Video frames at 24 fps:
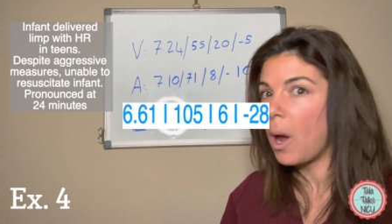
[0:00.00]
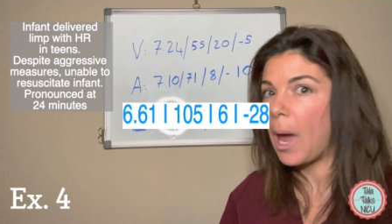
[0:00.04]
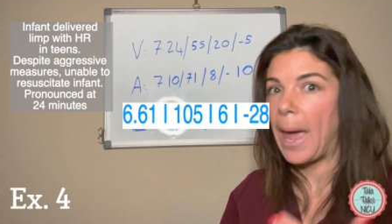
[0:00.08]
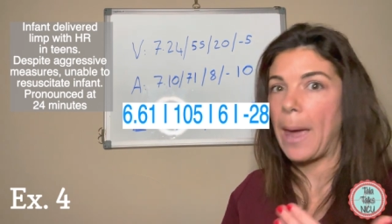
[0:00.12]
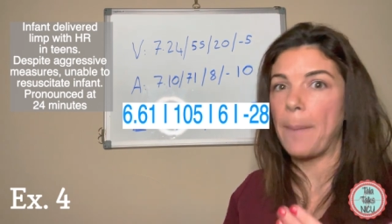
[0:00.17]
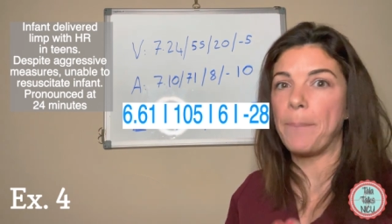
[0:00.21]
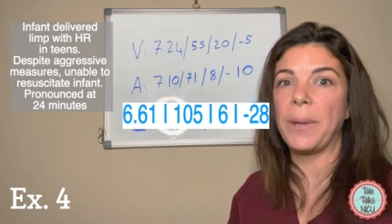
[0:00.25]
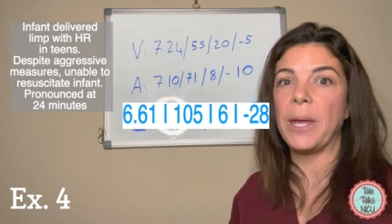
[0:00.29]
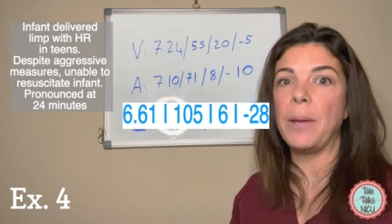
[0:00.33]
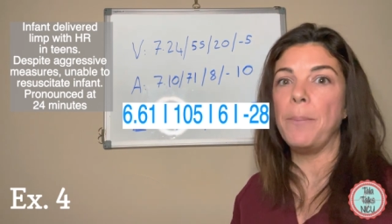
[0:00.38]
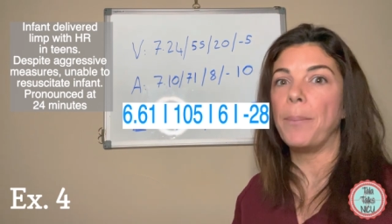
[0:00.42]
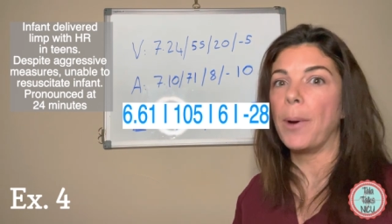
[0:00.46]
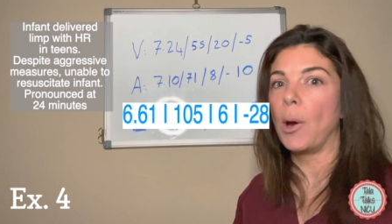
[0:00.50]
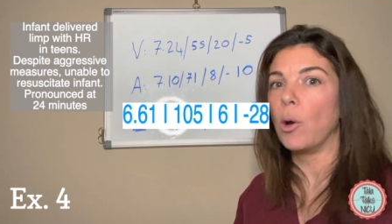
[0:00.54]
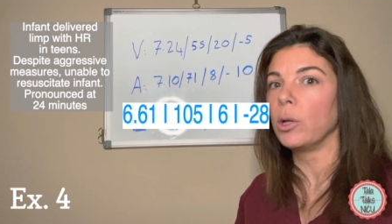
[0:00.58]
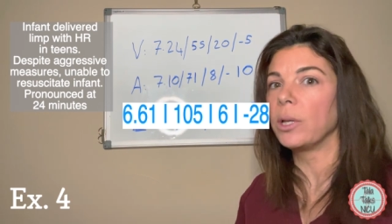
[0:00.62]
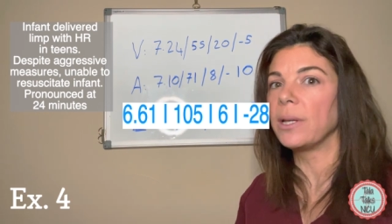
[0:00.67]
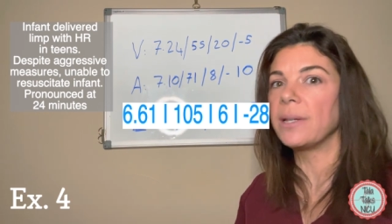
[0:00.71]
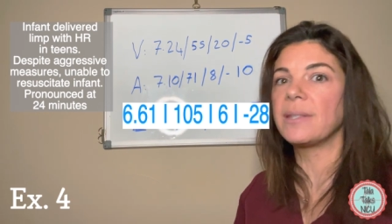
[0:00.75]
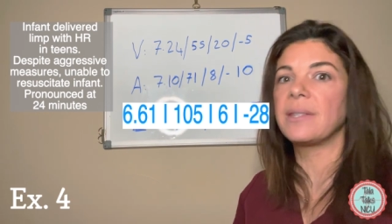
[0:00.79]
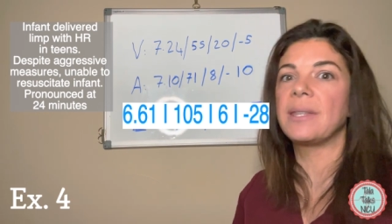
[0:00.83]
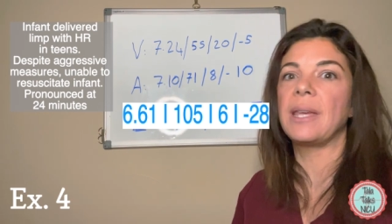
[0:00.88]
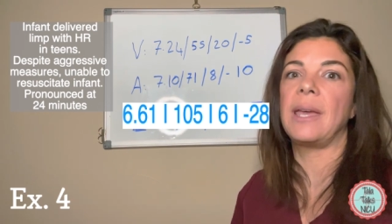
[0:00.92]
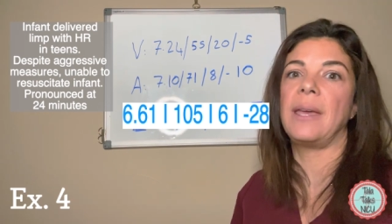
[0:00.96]

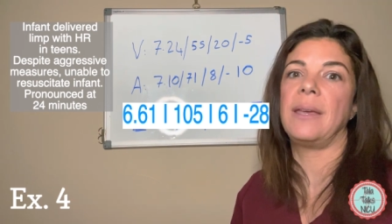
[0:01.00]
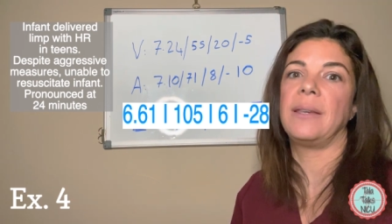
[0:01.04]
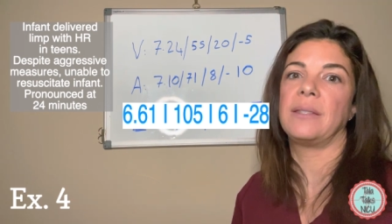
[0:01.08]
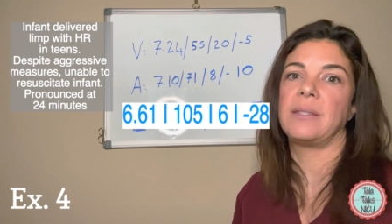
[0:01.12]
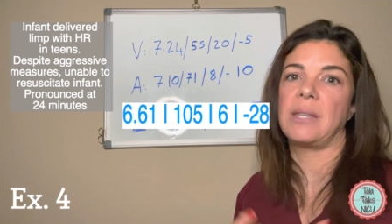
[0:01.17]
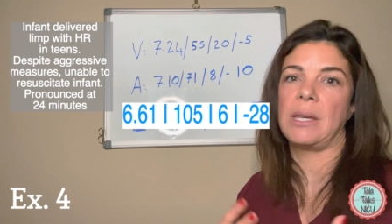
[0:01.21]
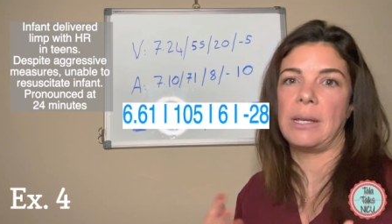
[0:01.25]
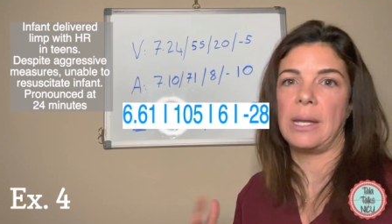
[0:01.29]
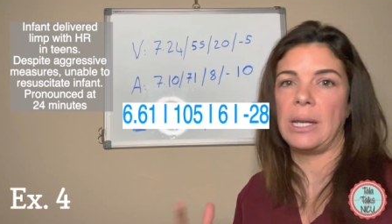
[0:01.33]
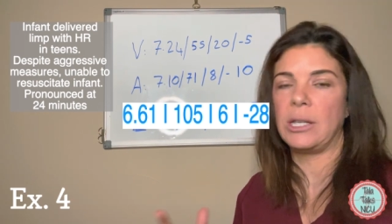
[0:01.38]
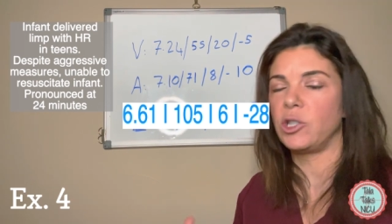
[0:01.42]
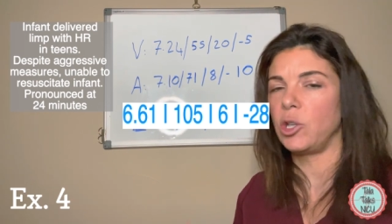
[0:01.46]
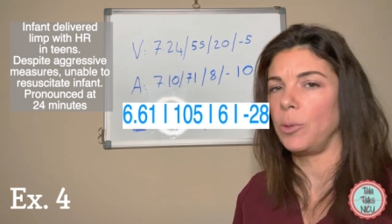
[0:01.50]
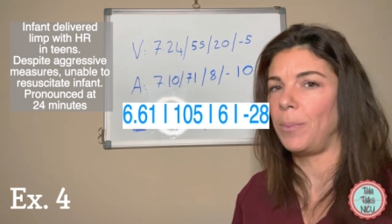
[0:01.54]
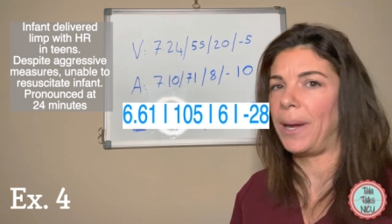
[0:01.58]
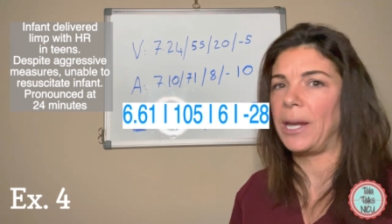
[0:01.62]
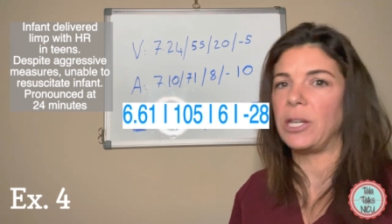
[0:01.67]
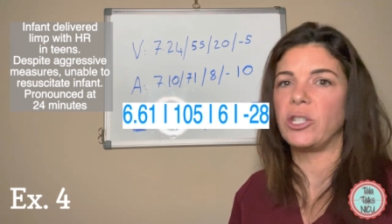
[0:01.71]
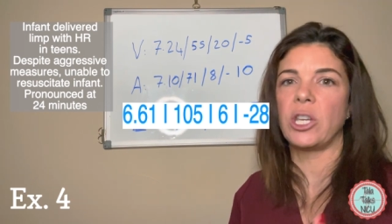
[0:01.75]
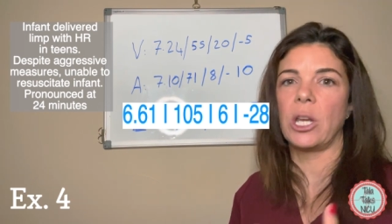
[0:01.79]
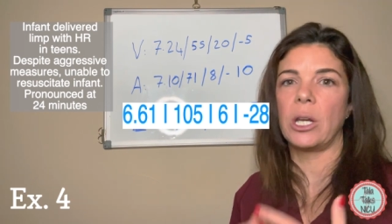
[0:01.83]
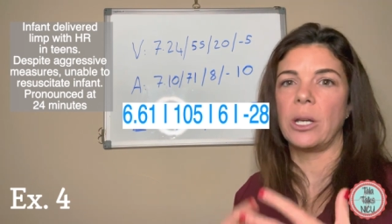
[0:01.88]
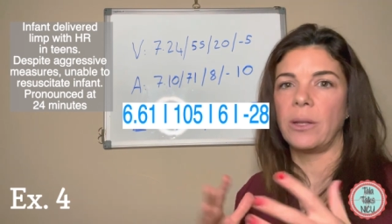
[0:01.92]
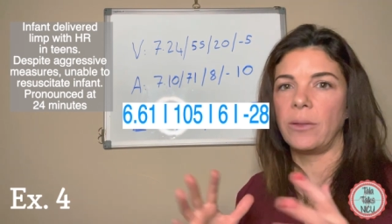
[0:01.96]
epiboluses and
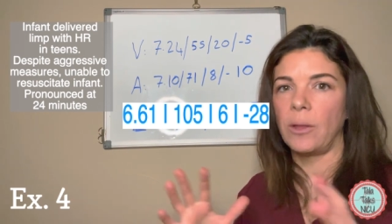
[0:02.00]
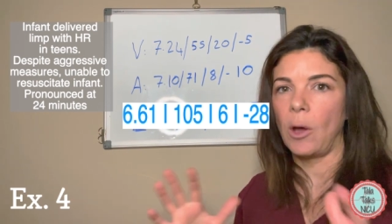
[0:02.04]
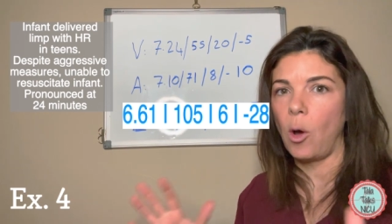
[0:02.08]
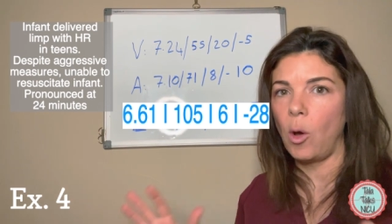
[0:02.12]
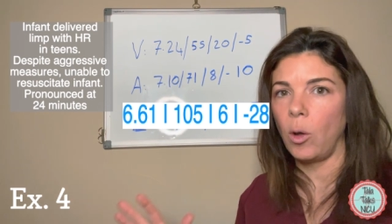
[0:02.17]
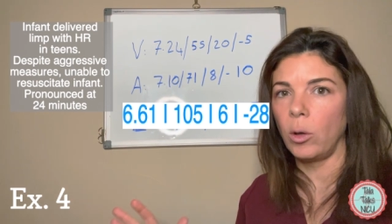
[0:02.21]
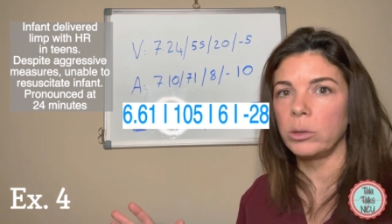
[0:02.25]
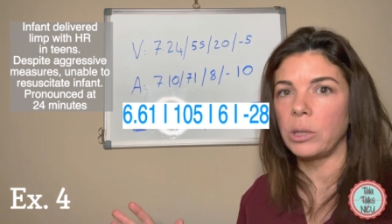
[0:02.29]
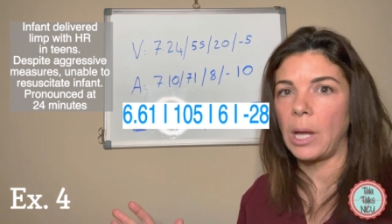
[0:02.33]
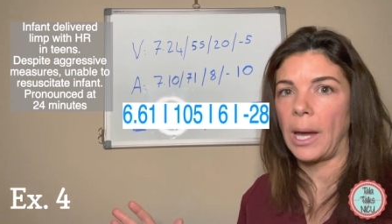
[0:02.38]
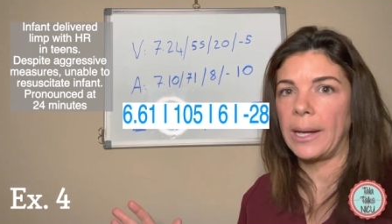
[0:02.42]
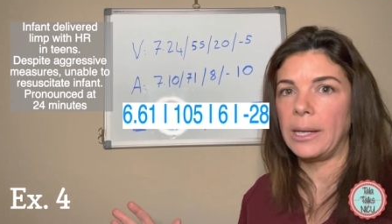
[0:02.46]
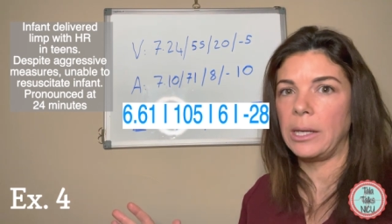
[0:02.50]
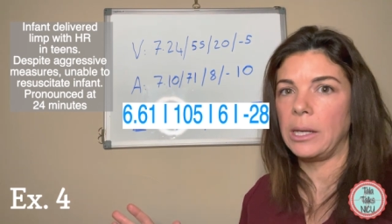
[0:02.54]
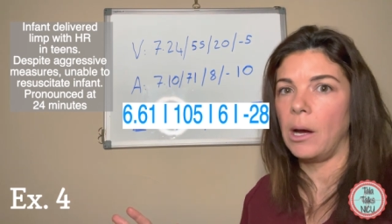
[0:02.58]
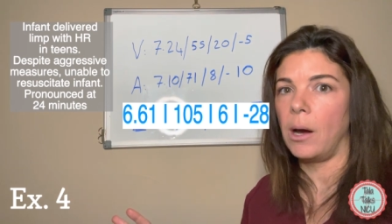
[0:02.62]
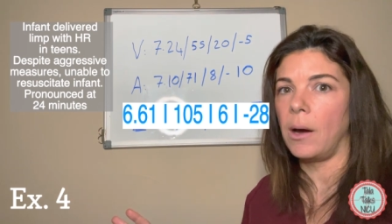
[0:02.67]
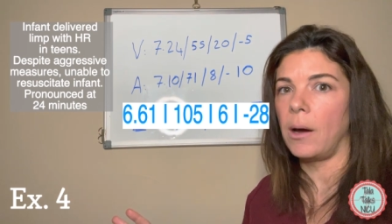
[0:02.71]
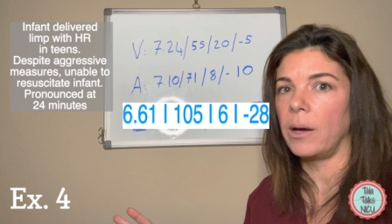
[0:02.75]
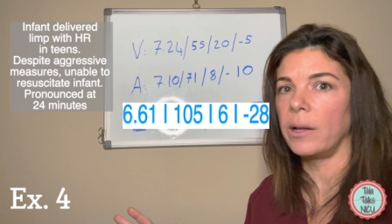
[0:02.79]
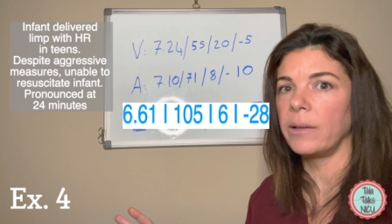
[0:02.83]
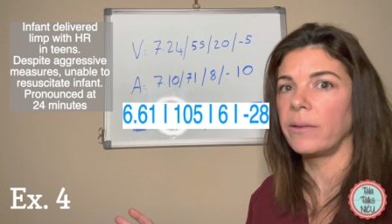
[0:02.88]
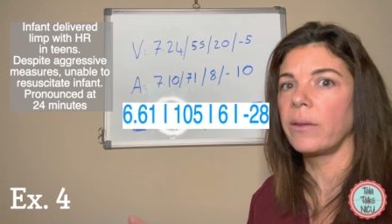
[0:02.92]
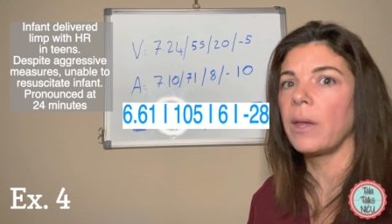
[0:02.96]
intubation and the whole nine
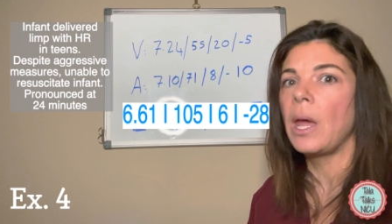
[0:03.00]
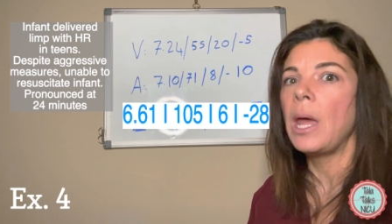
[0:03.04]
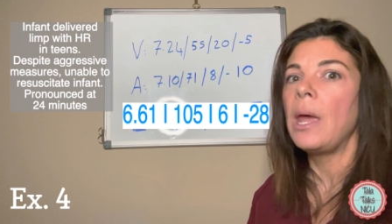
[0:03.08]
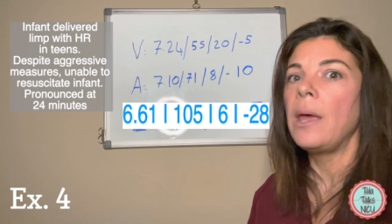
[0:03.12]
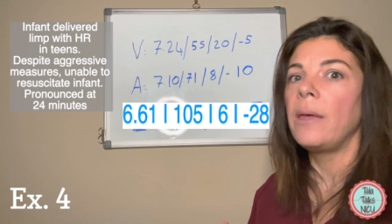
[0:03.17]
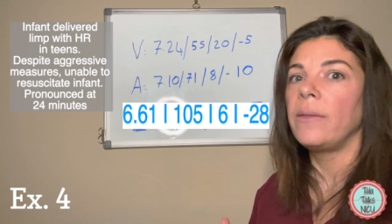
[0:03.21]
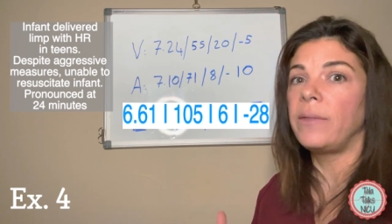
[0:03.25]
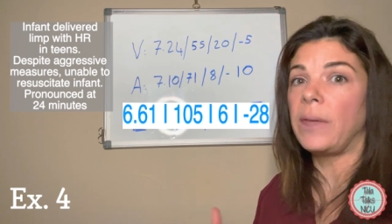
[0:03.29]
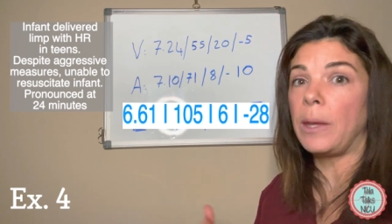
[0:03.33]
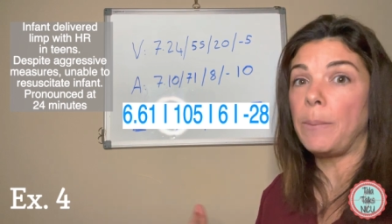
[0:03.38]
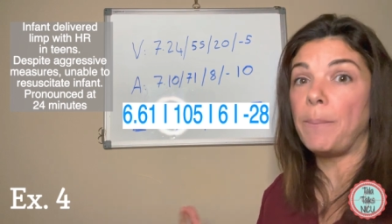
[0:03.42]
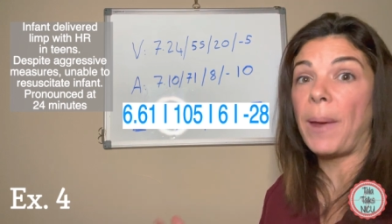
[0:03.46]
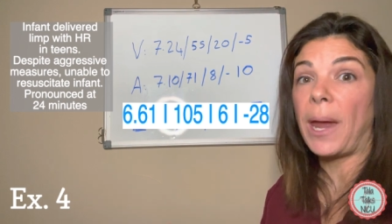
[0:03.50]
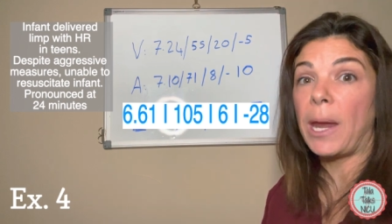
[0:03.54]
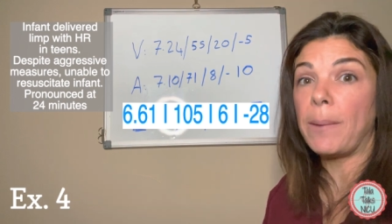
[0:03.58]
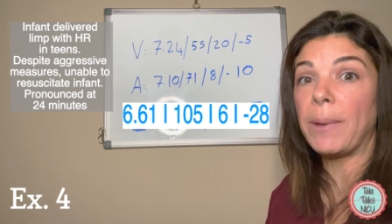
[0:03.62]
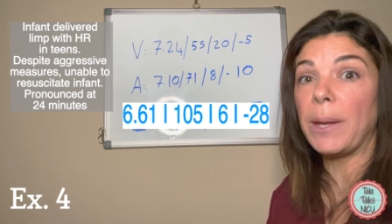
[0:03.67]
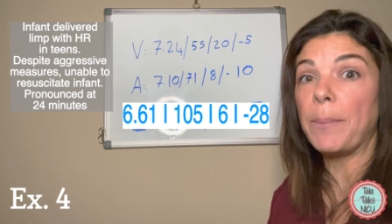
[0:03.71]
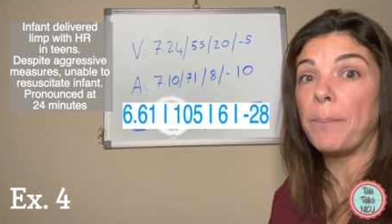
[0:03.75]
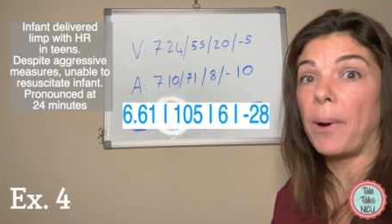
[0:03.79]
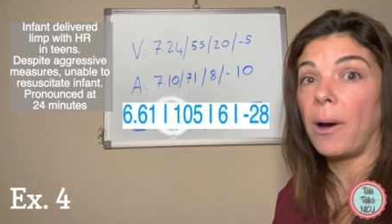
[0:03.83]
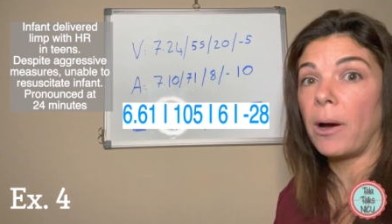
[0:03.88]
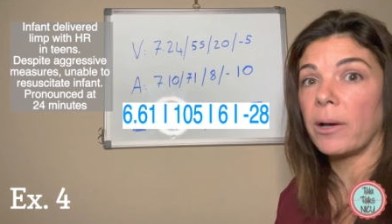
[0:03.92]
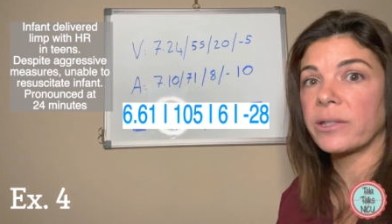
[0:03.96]
yards, the
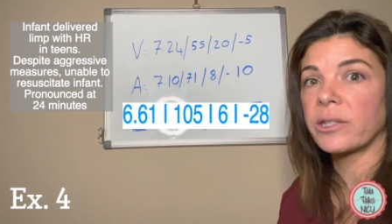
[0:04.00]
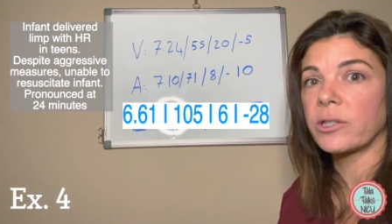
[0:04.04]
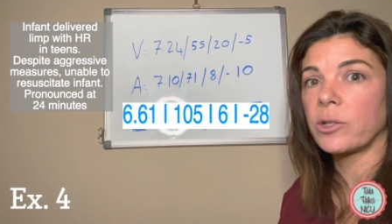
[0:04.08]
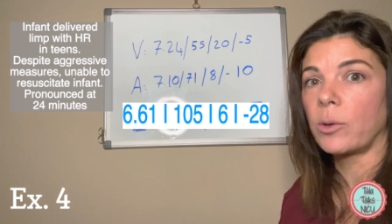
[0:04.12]
baby passed